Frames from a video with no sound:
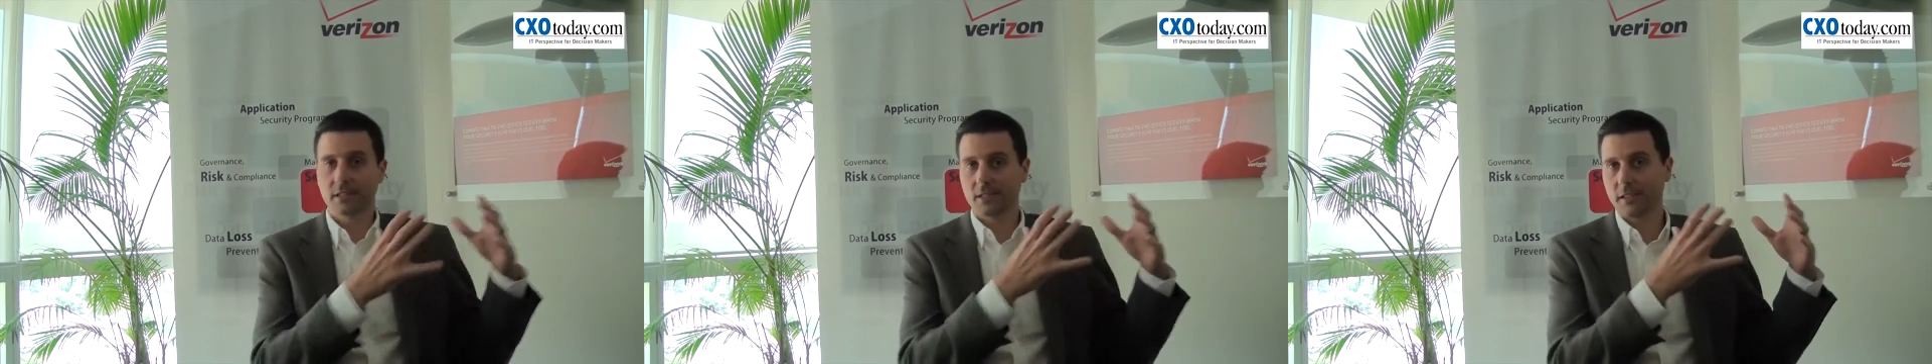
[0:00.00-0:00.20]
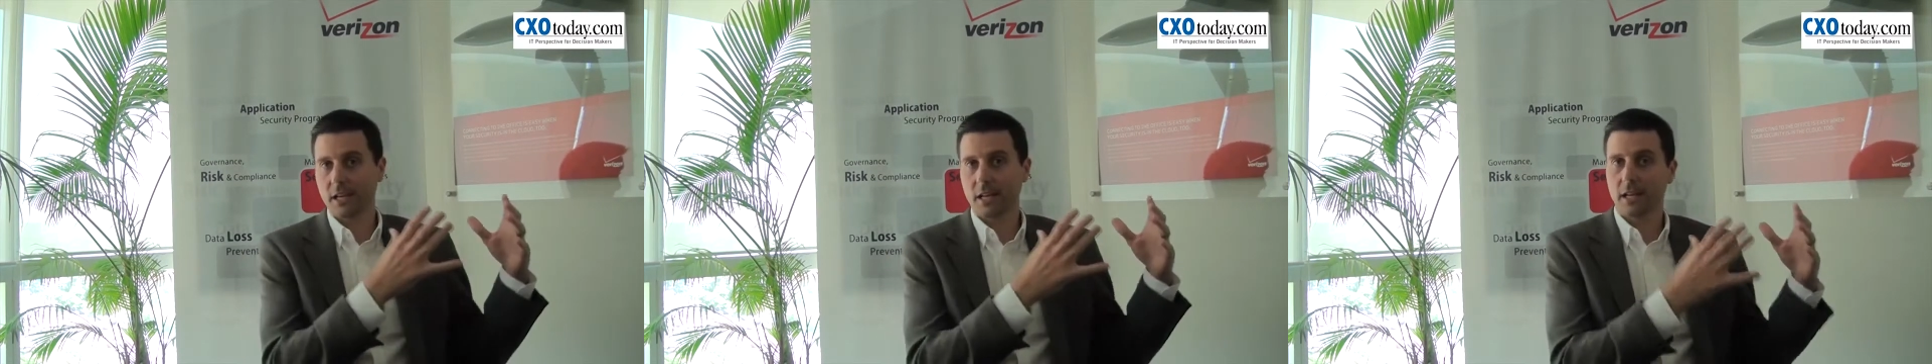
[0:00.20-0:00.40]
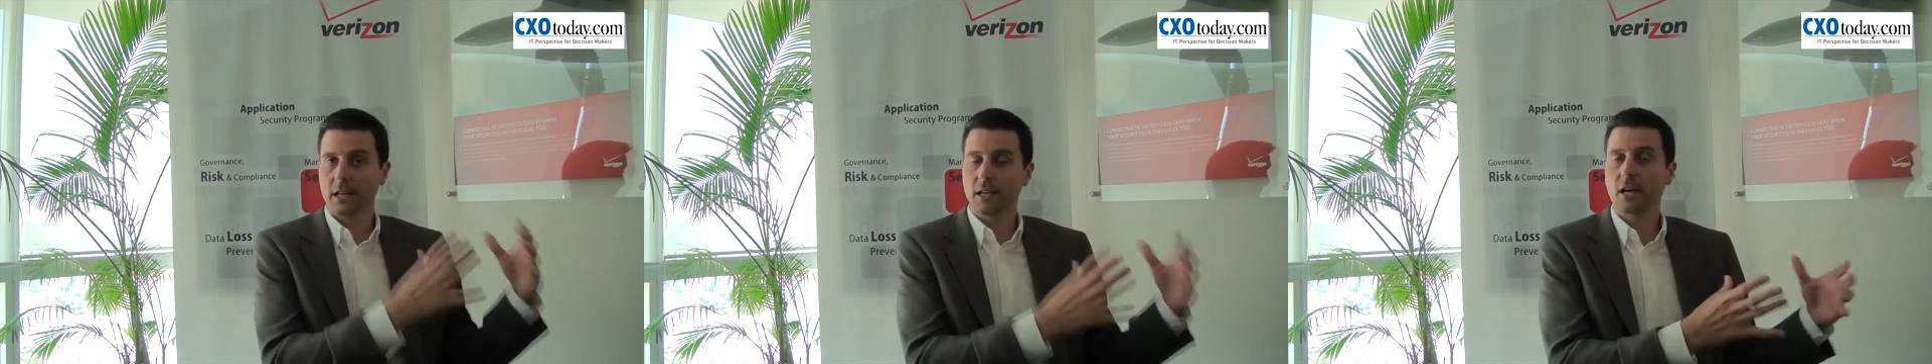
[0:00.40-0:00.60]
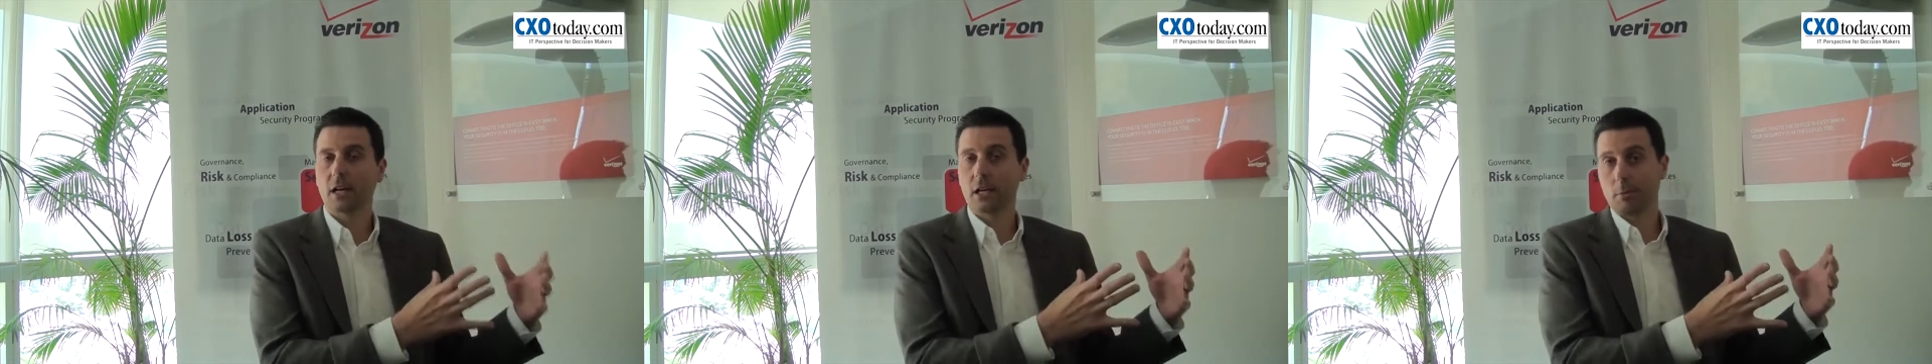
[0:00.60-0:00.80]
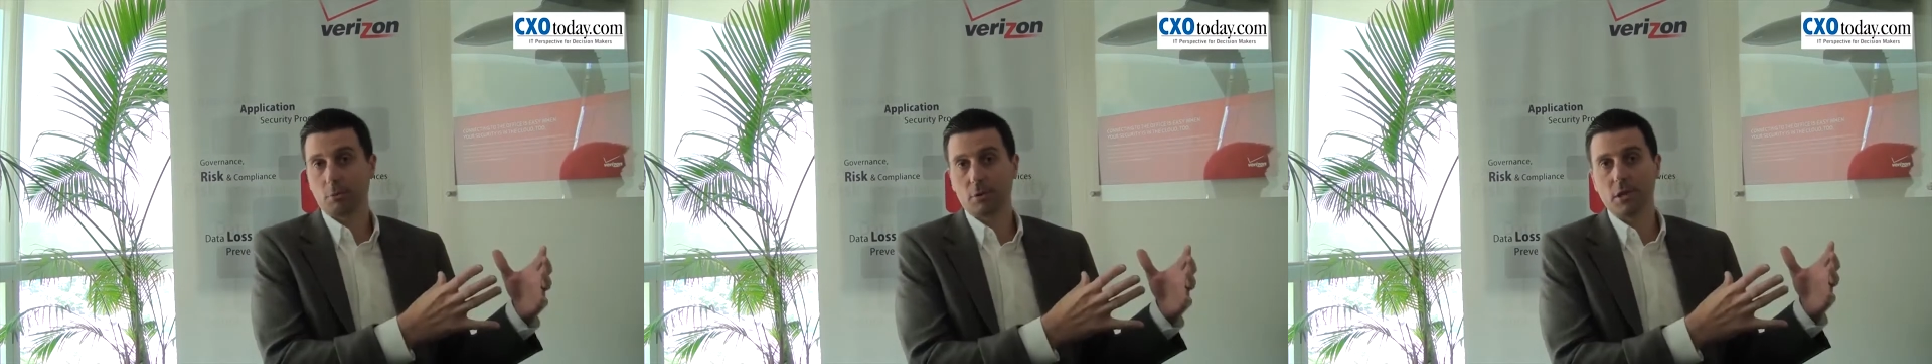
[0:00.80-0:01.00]
say, a
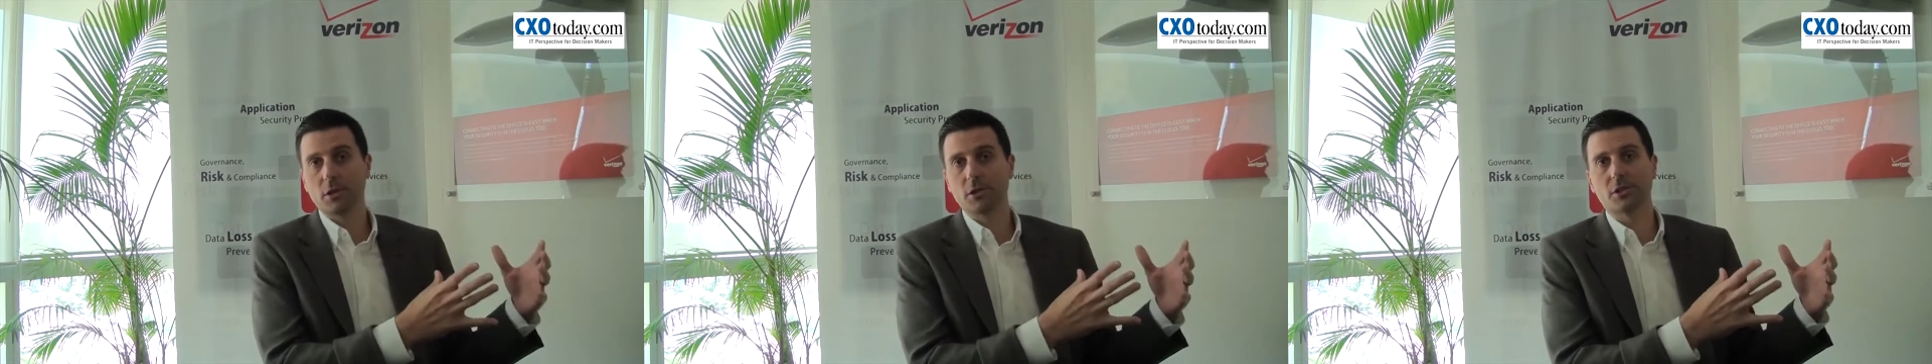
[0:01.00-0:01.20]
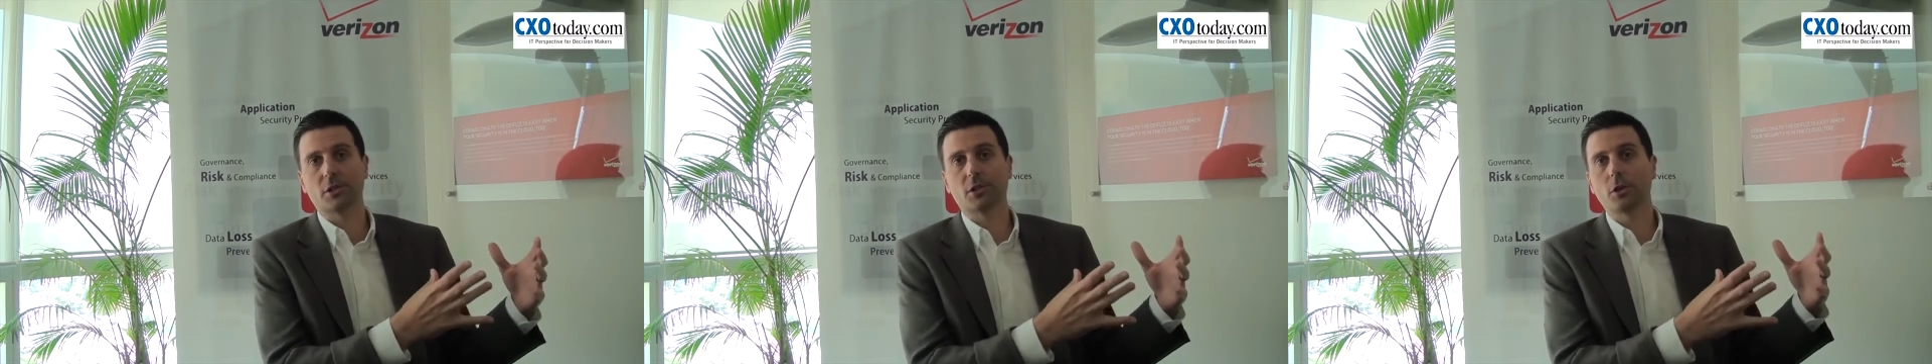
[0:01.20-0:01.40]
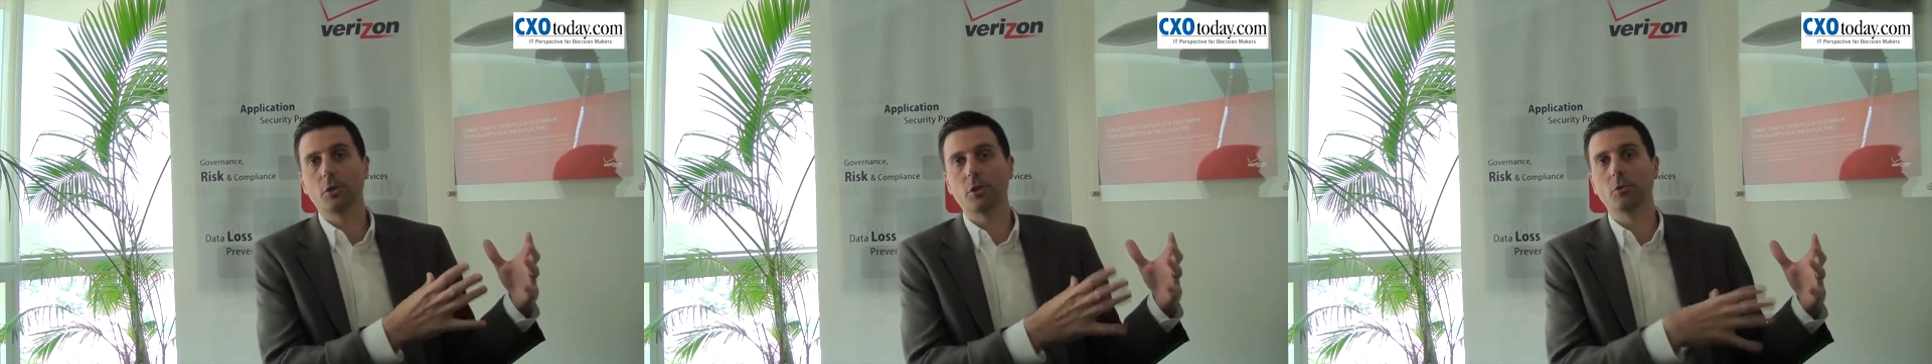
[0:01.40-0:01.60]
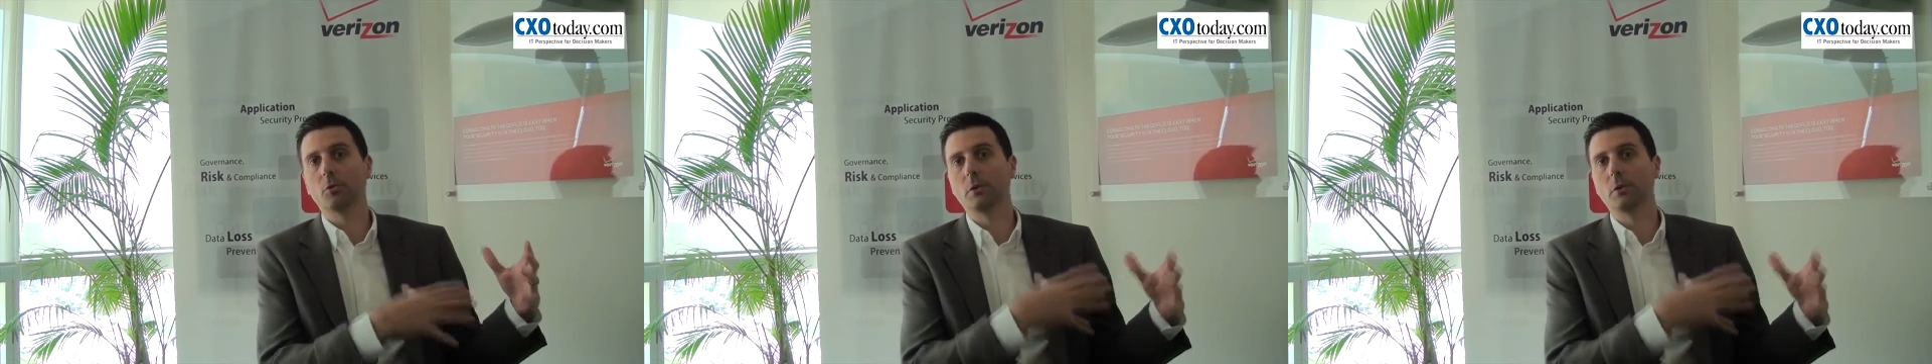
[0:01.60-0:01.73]
couple of years ago,